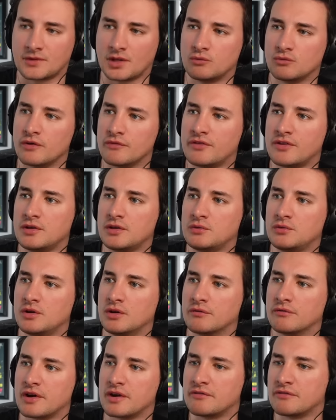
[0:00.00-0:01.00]
review
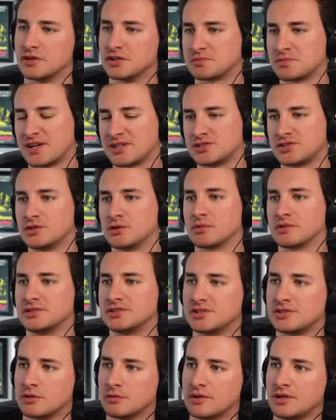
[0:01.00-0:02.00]
your very first match in
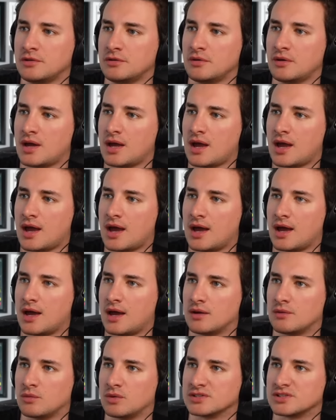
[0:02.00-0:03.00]
WCW,
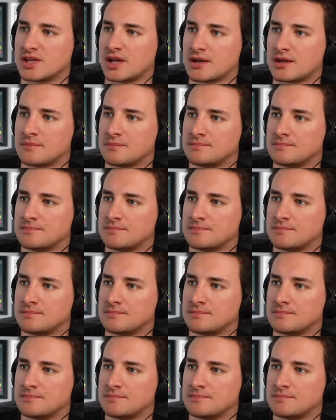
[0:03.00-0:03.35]
and one sec.